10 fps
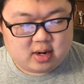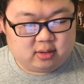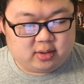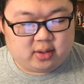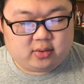
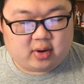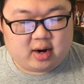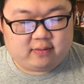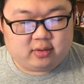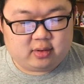Alolan
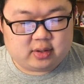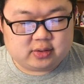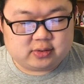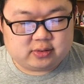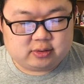Graveler
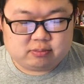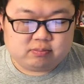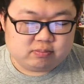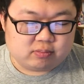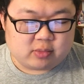is,
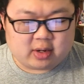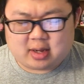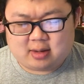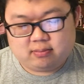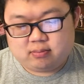
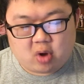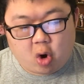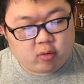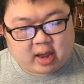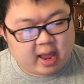again,
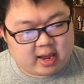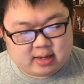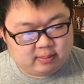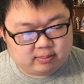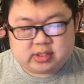okay.